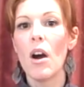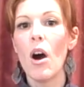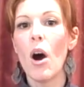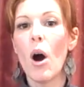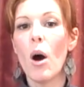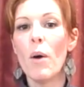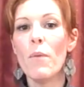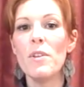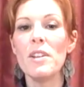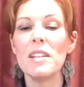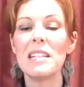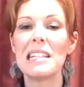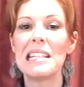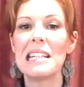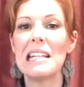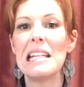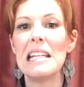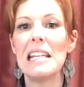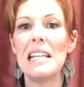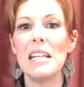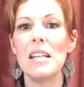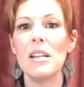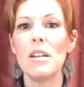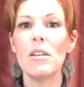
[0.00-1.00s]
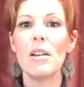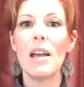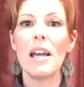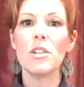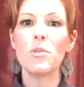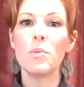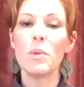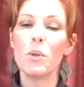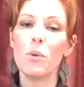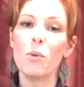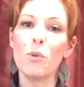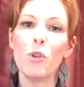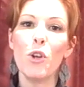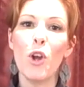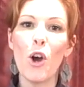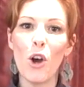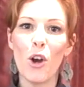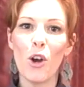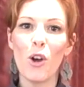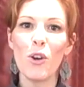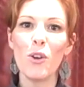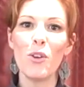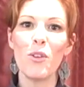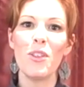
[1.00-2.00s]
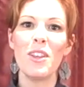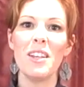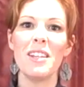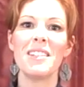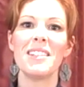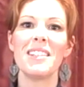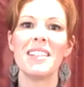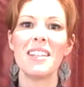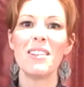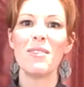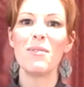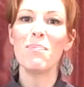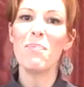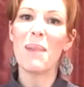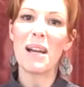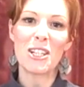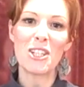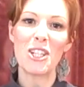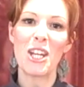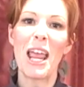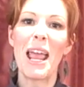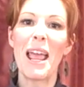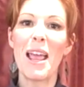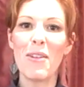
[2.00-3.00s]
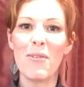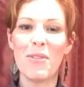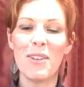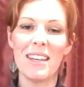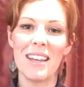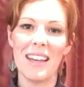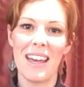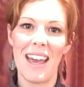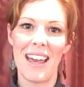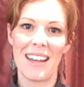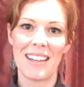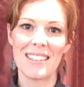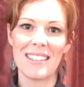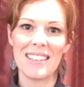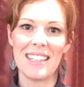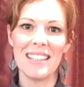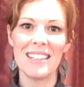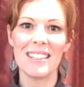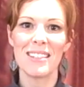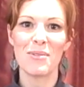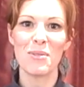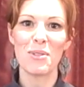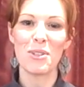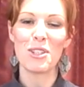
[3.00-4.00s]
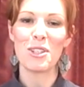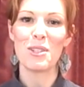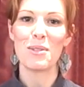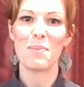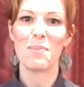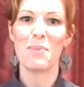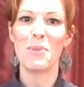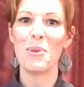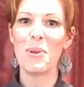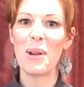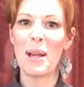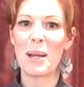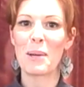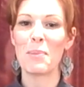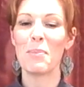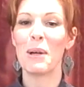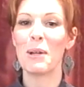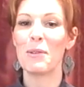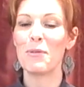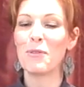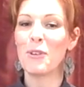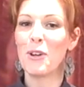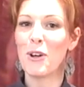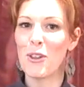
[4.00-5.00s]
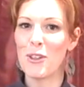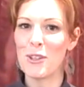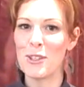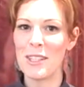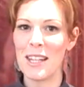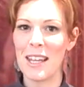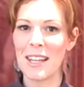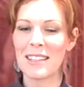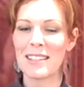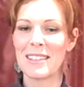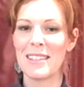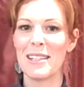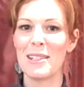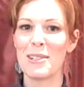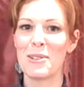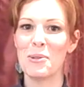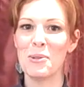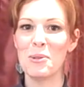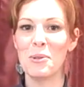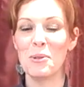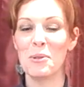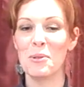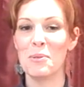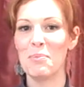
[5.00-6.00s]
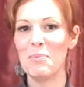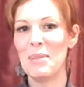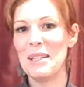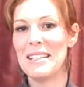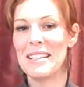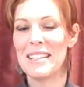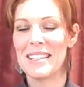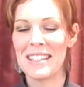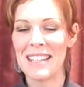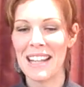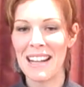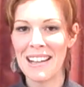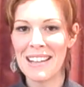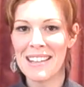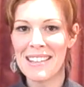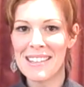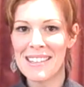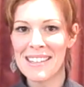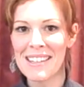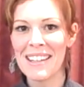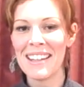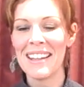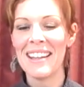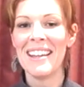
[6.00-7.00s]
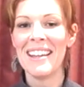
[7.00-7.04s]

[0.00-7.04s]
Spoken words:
Obviously, as we all know, there's the much heavier accent, which is more like my father's accent or Peter Sellers,